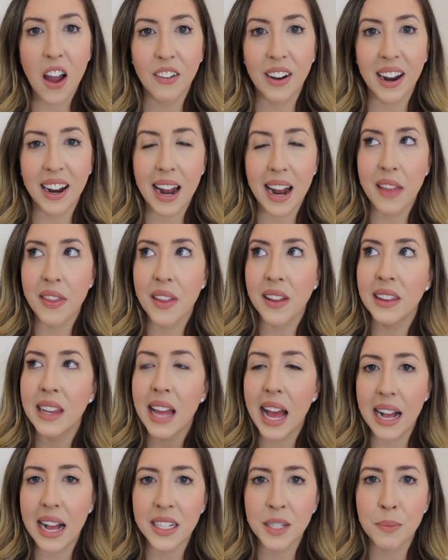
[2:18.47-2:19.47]
All right, and the
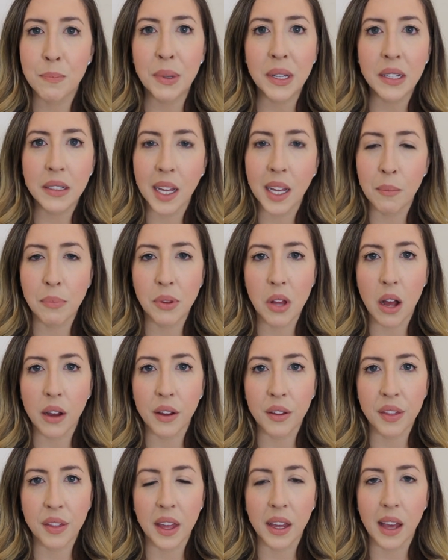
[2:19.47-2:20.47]
last building
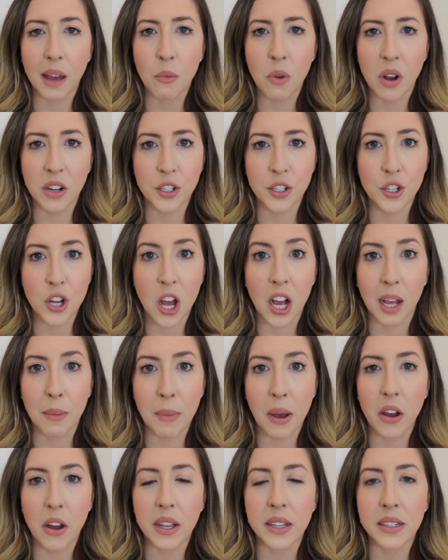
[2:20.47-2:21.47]
block thing I want to talk
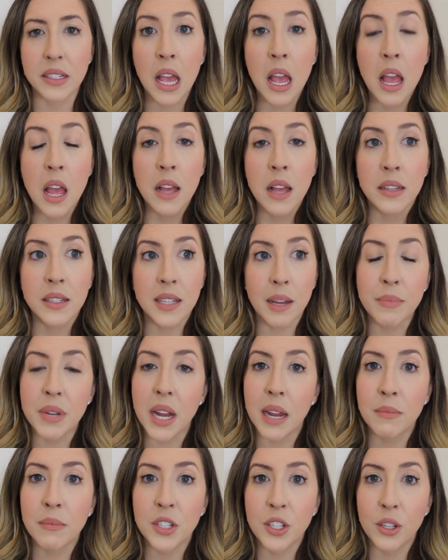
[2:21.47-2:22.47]
about is
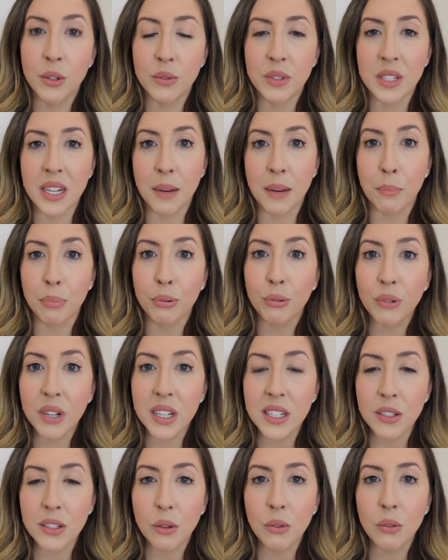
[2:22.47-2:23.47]
sometimes used in
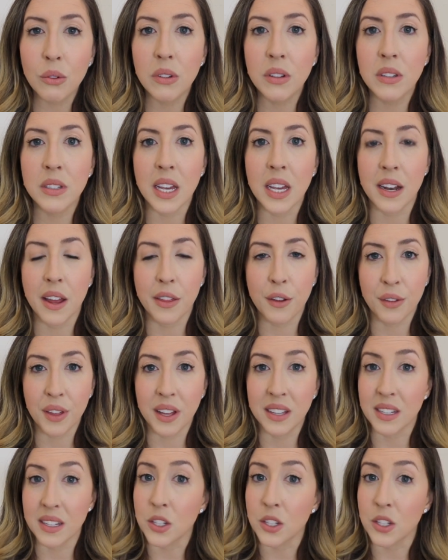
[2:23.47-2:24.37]
preschools and other things.